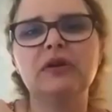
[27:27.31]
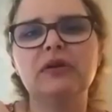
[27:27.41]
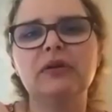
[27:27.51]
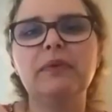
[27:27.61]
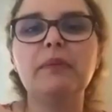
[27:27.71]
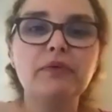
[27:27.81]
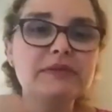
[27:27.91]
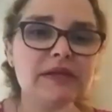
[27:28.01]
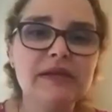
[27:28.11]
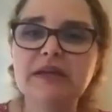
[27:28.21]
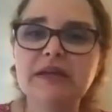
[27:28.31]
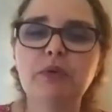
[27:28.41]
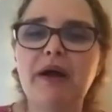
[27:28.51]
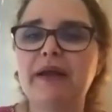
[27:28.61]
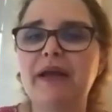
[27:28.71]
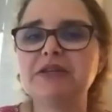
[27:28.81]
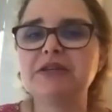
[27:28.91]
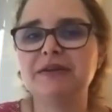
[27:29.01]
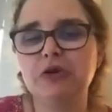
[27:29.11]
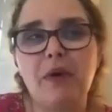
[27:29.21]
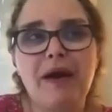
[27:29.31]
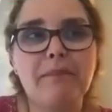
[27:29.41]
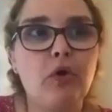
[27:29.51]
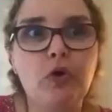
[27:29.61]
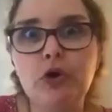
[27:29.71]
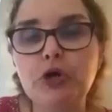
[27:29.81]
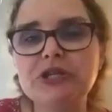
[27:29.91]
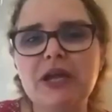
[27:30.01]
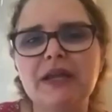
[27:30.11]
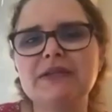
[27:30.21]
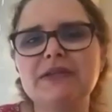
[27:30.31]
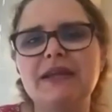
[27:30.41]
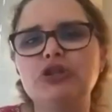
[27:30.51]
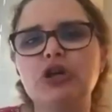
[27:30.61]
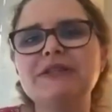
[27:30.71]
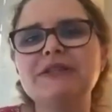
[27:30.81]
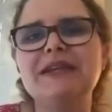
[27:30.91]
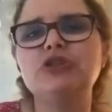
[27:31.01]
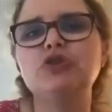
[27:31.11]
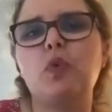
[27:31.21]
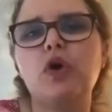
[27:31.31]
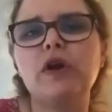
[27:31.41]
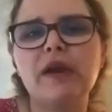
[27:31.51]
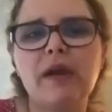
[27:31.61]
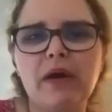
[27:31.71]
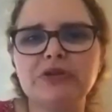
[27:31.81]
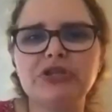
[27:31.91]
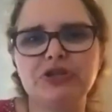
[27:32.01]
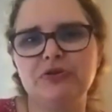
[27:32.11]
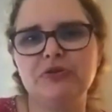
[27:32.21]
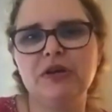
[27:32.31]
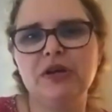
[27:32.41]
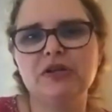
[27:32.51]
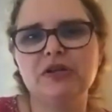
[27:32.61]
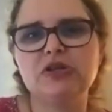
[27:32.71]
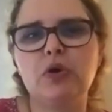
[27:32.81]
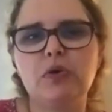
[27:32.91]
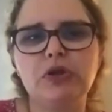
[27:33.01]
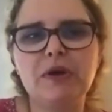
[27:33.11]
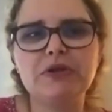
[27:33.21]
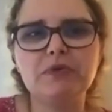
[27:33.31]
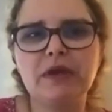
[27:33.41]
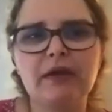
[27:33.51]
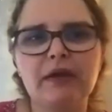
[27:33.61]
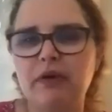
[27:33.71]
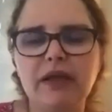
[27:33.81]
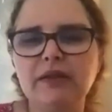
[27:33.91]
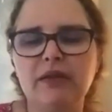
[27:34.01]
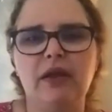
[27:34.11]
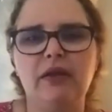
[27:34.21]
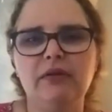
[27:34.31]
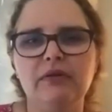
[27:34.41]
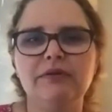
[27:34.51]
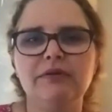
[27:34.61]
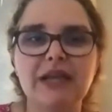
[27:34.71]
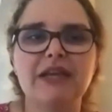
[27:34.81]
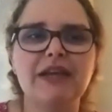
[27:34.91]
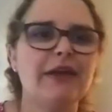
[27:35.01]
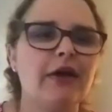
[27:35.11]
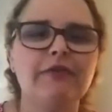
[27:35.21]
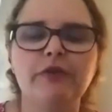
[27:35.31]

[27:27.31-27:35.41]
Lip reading: People see that you are good and they don't need to worry about you. So you are doing a great thing, taking care of